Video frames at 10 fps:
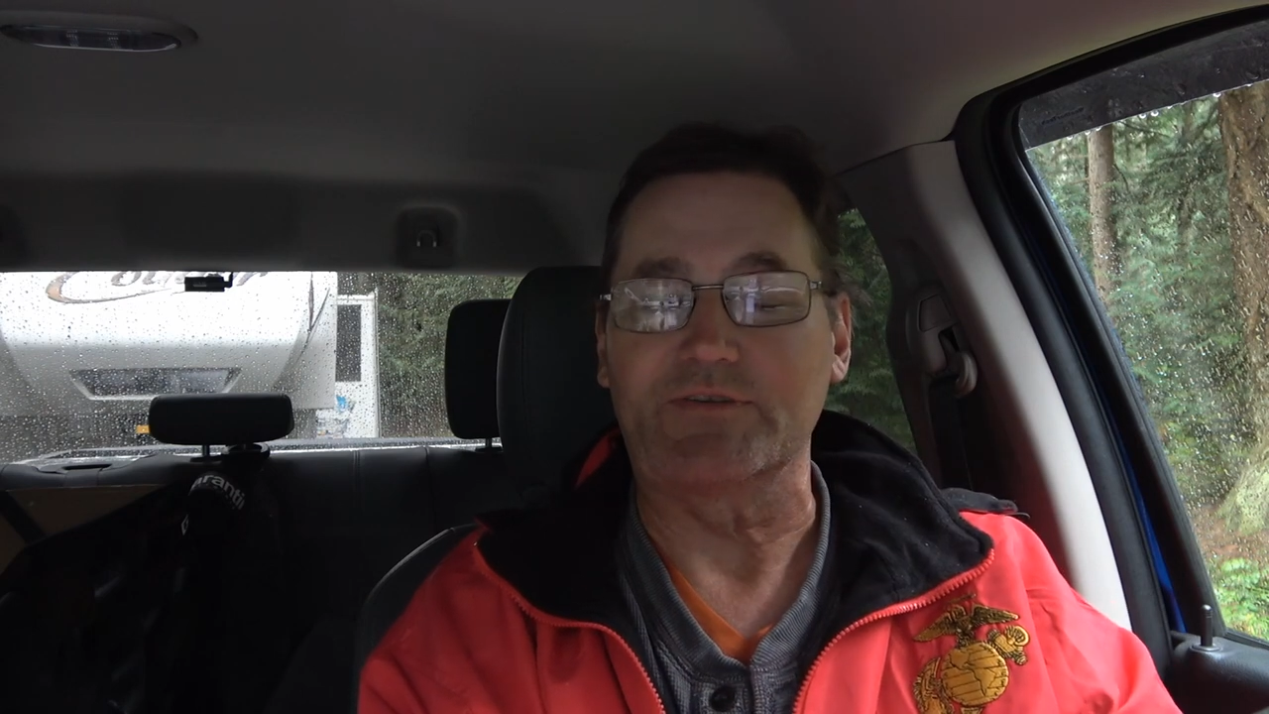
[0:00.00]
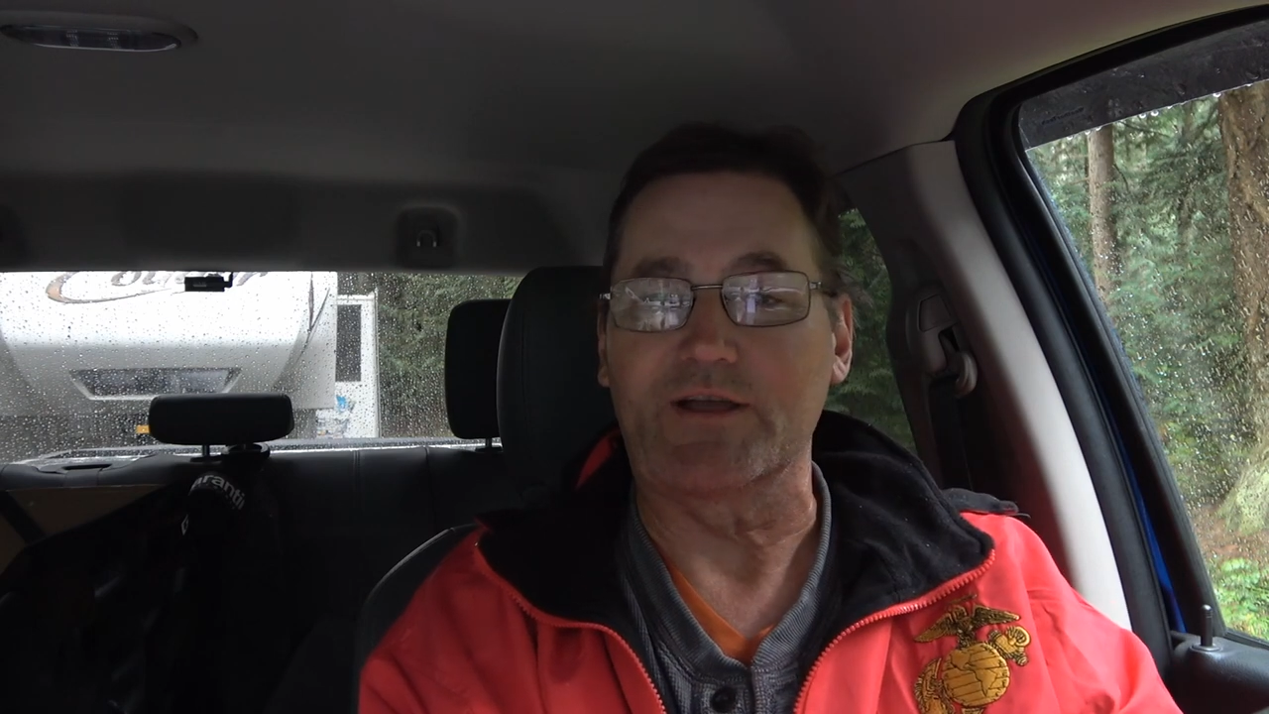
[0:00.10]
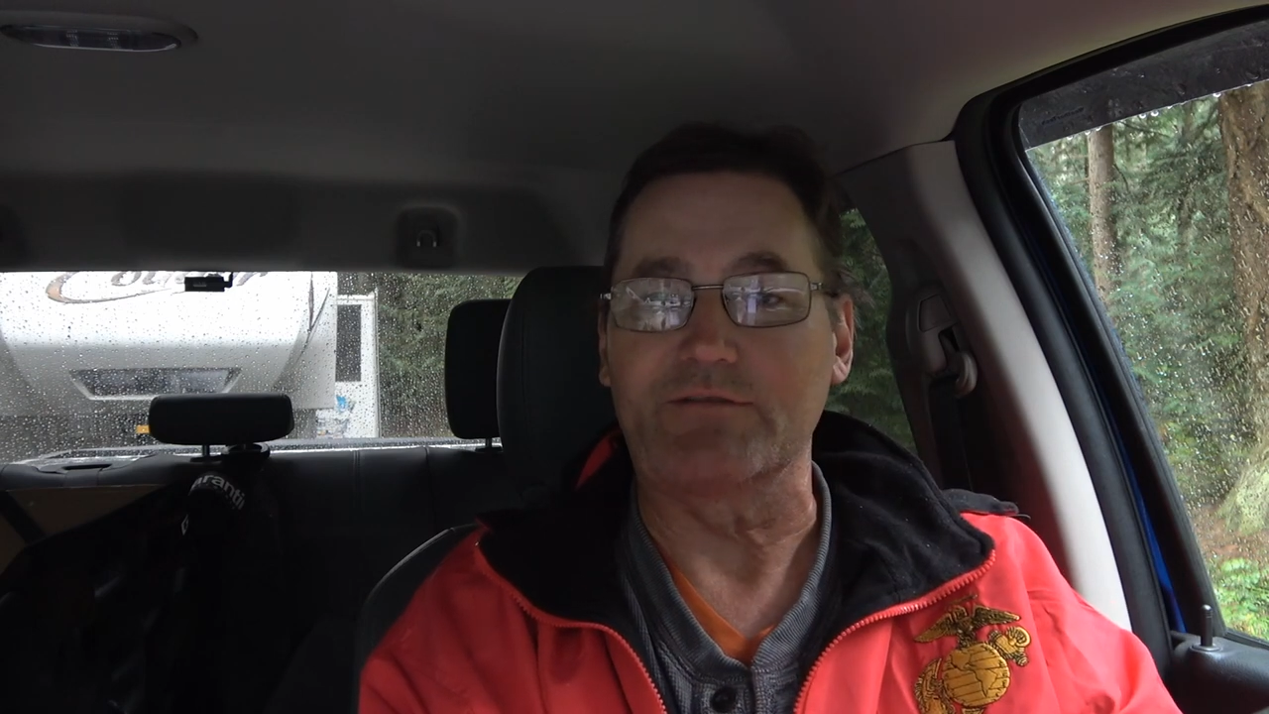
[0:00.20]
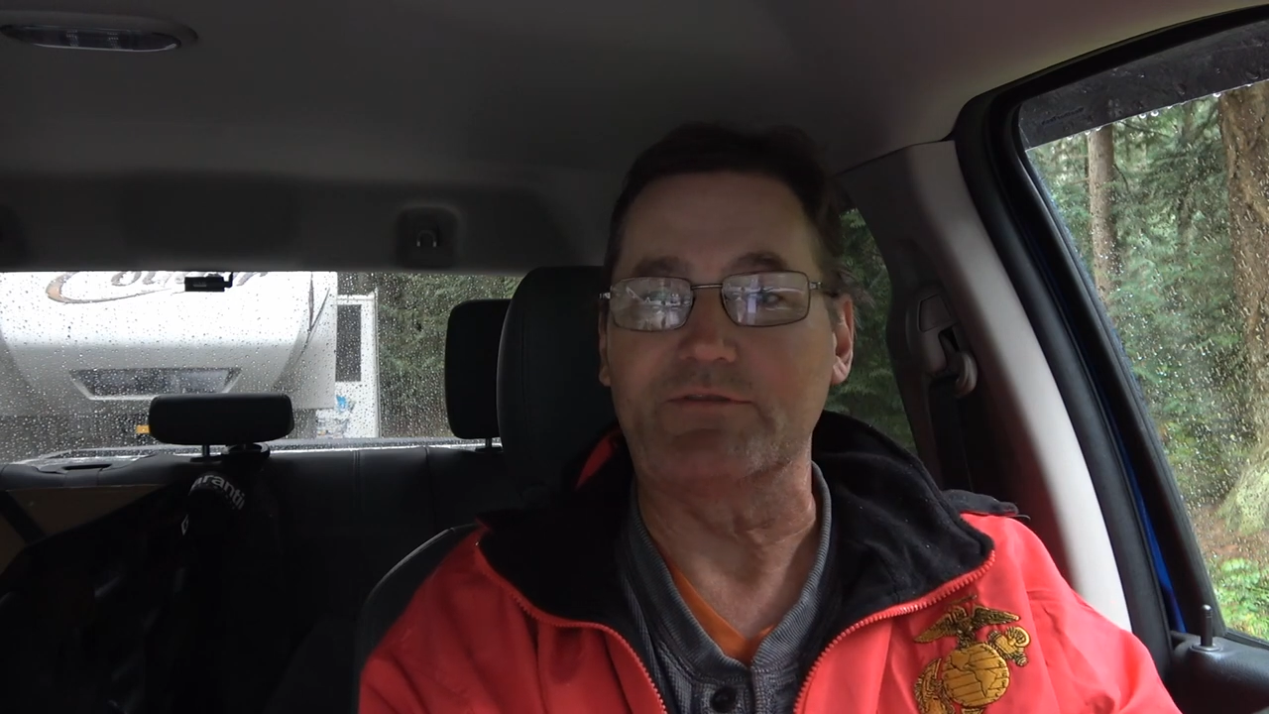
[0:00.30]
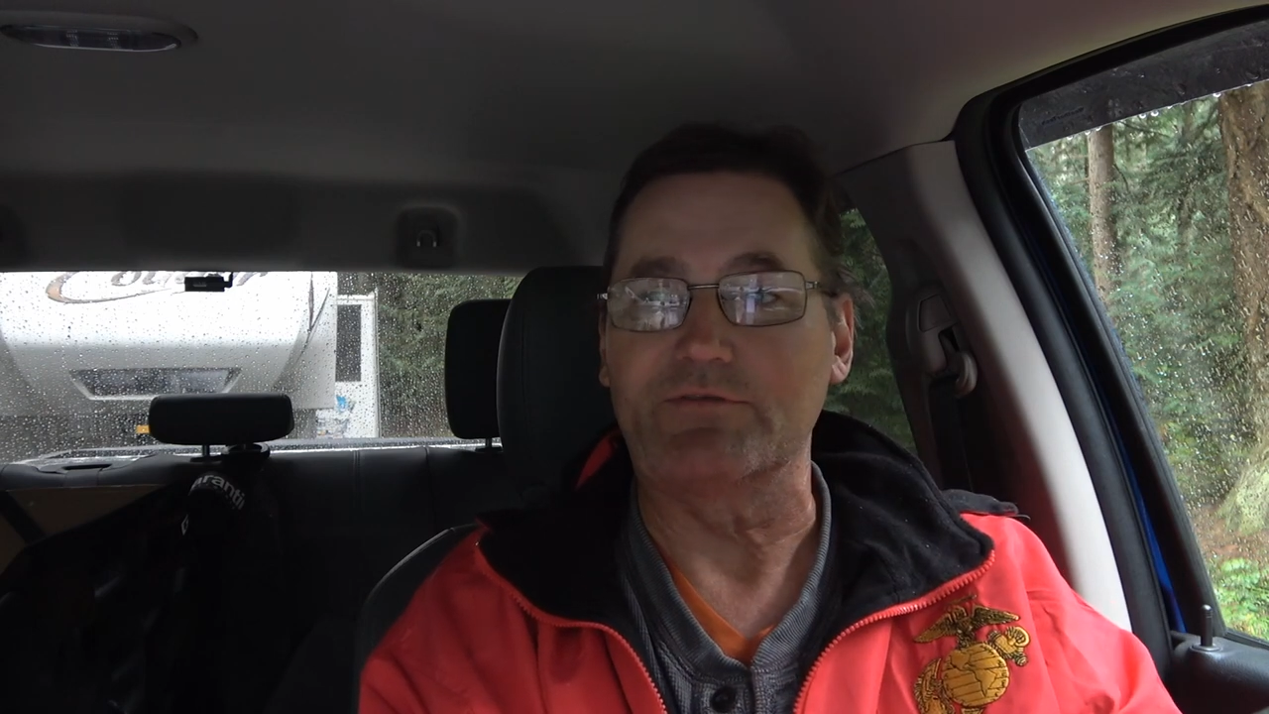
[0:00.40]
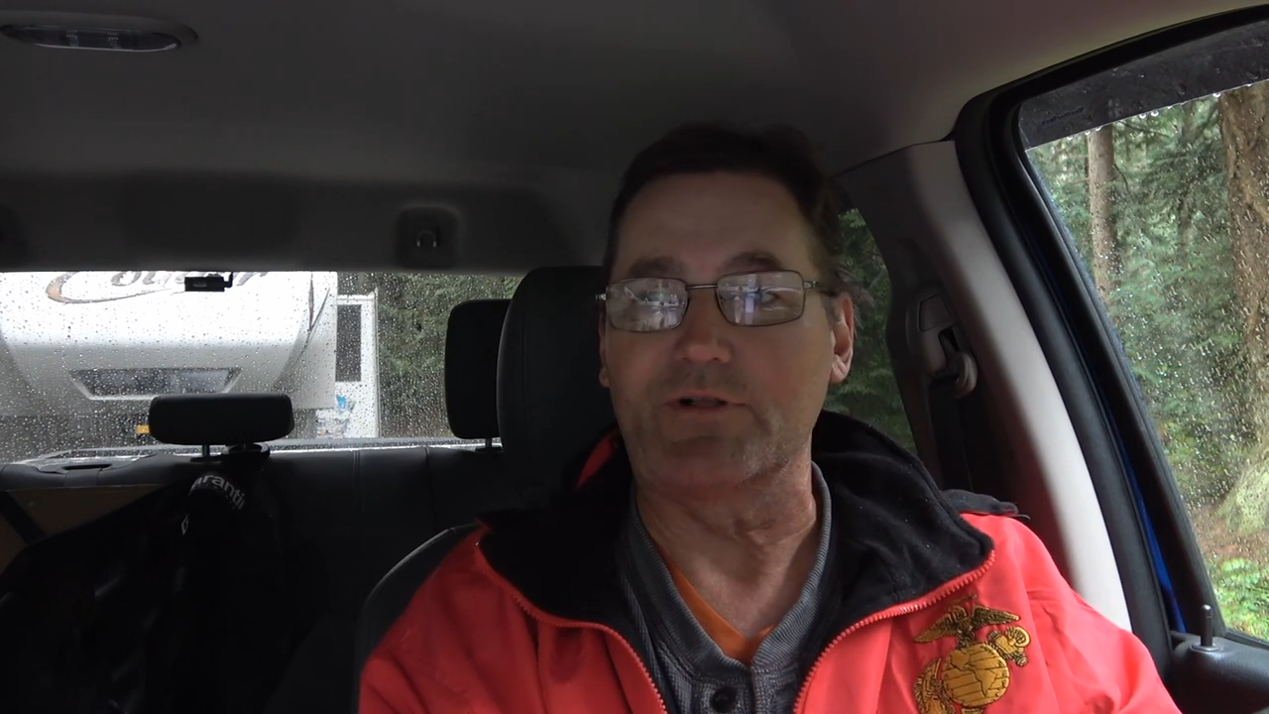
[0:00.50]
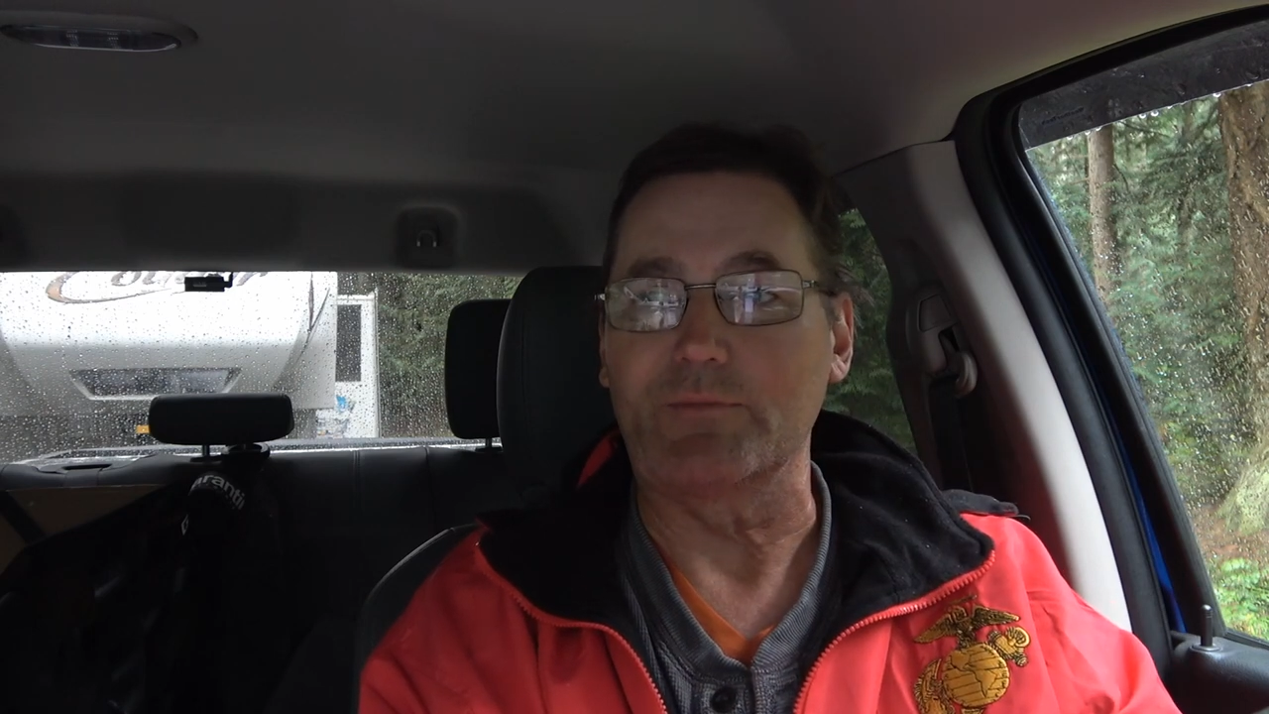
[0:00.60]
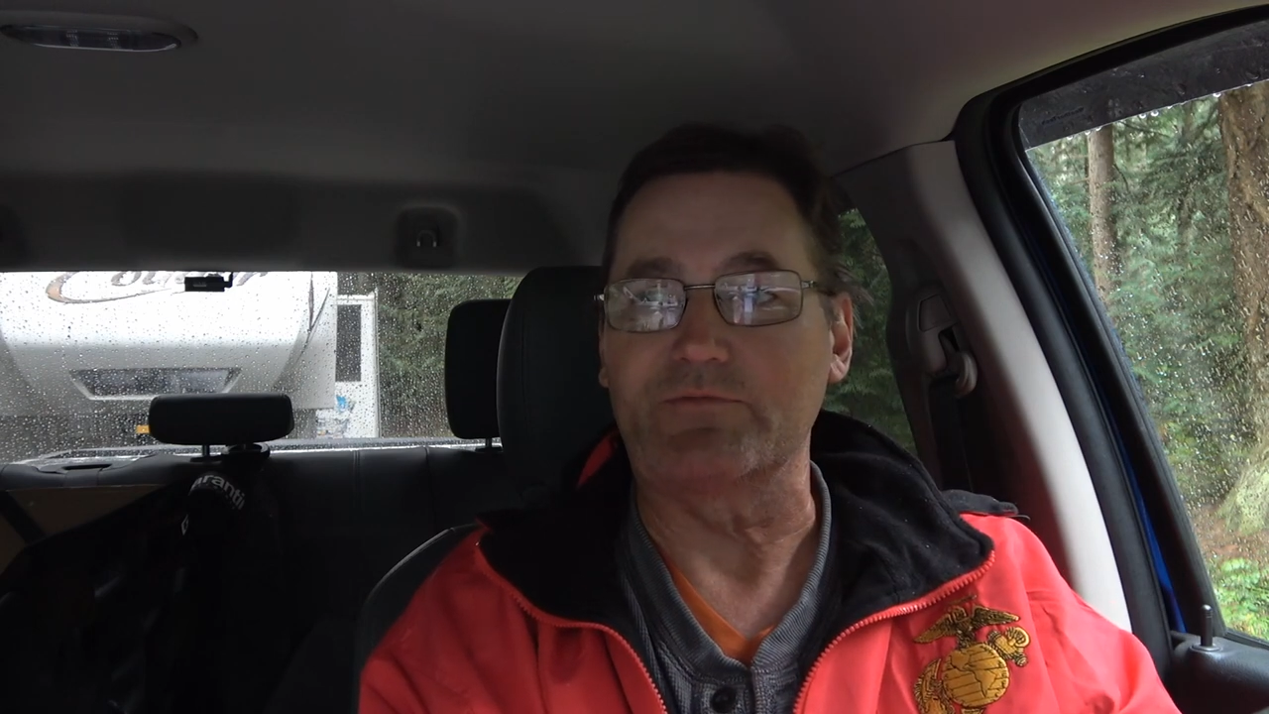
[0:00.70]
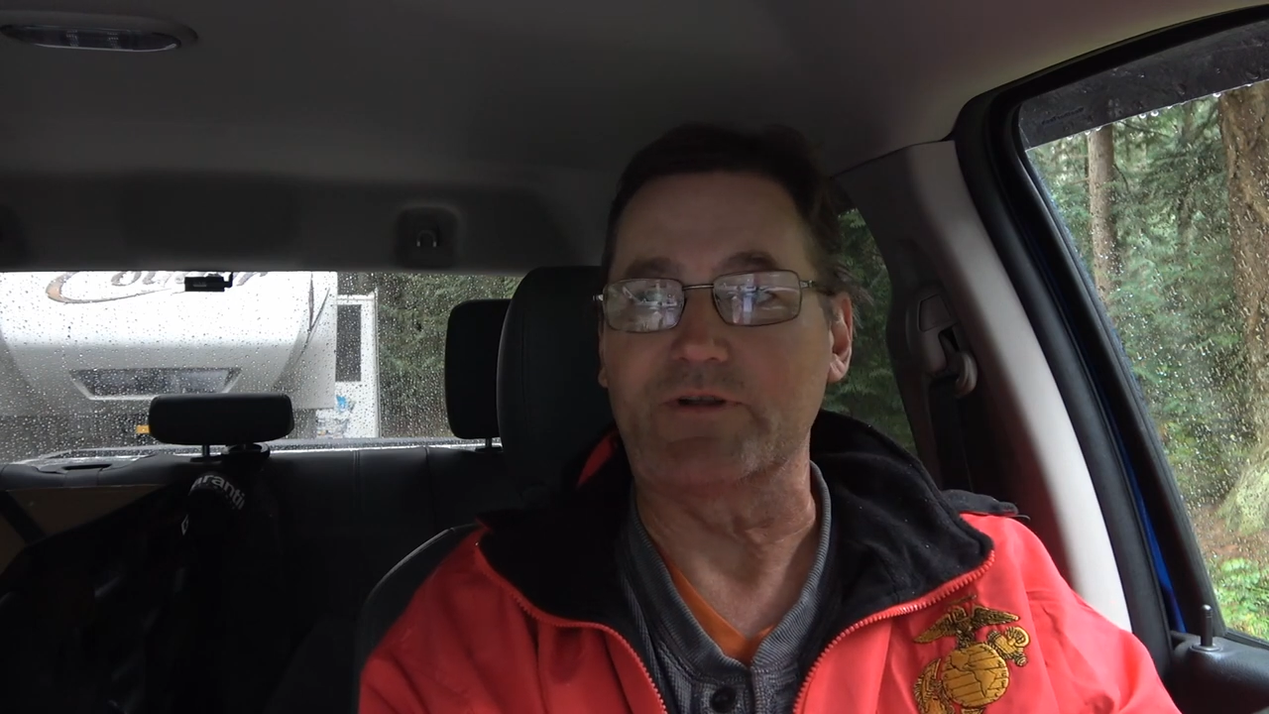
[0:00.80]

I have developed